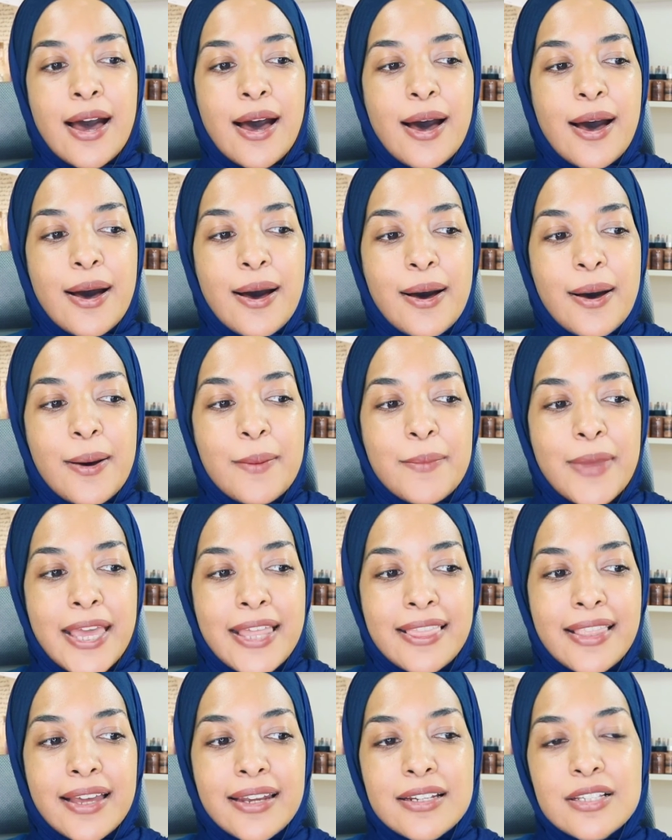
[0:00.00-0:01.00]

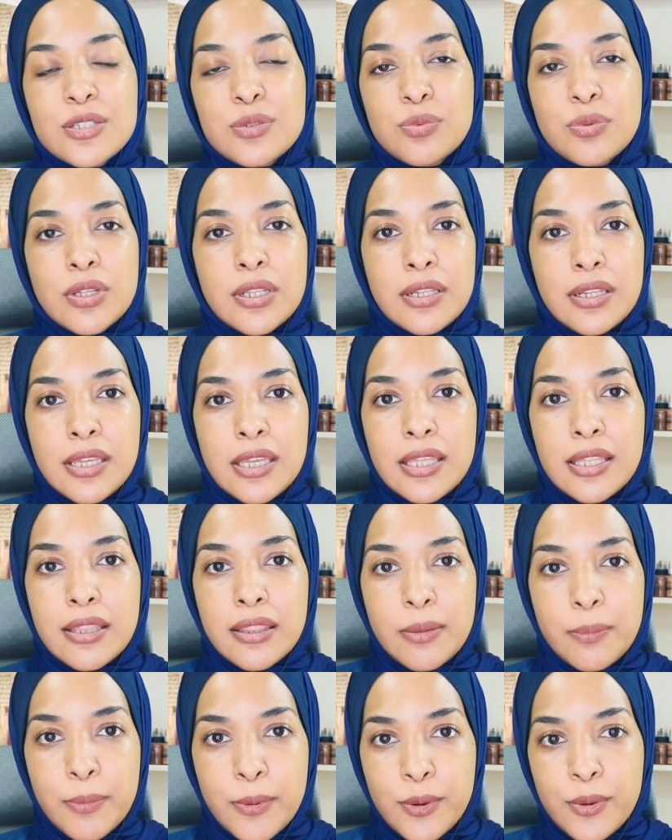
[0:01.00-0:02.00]
And that is really
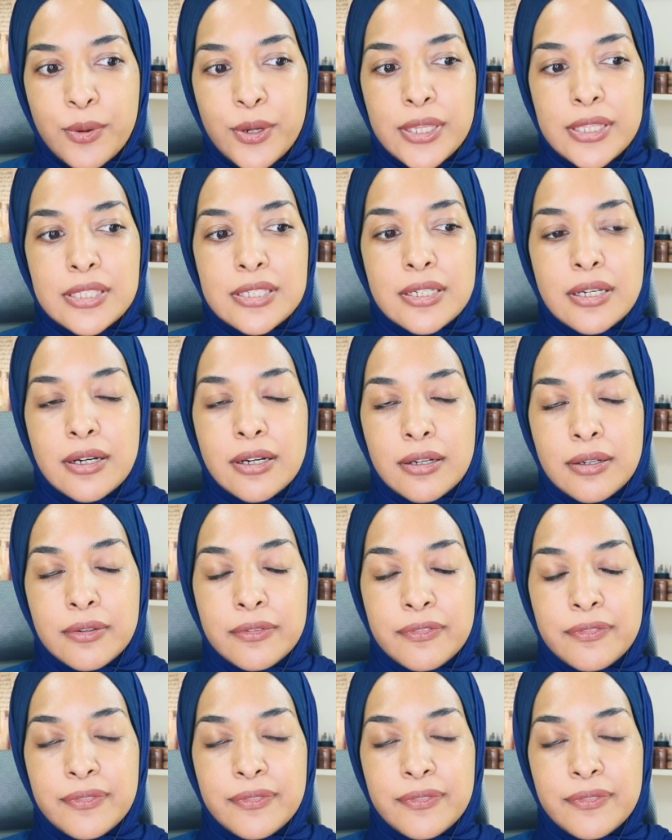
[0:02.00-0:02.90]
the point of